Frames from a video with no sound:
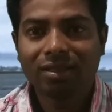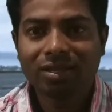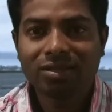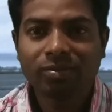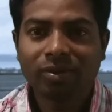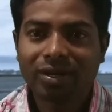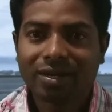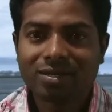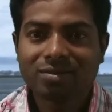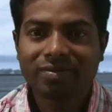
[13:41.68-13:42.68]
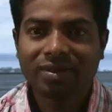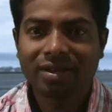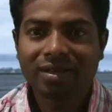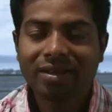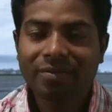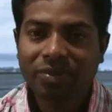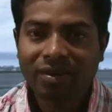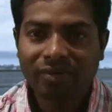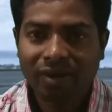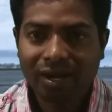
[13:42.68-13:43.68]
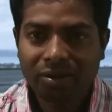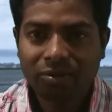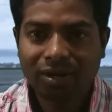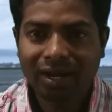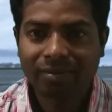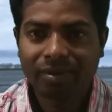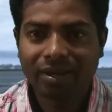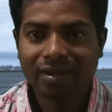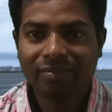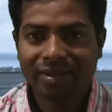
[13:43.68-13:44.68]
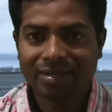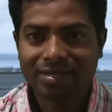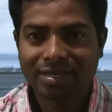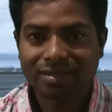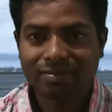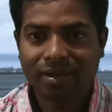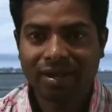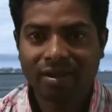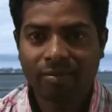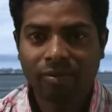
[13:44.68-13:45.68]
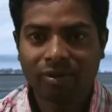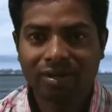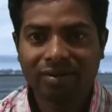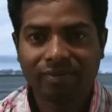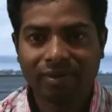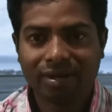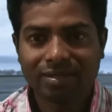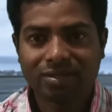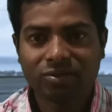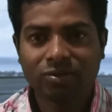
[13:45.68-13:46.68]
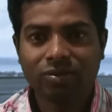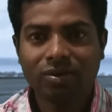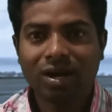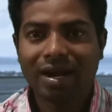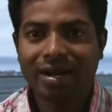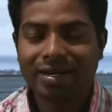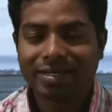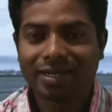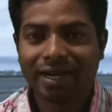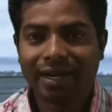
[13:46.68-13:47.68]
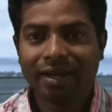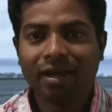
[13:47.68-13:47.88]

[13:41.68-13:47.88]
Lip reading: this point is very valued and very precious, very important for us to understand.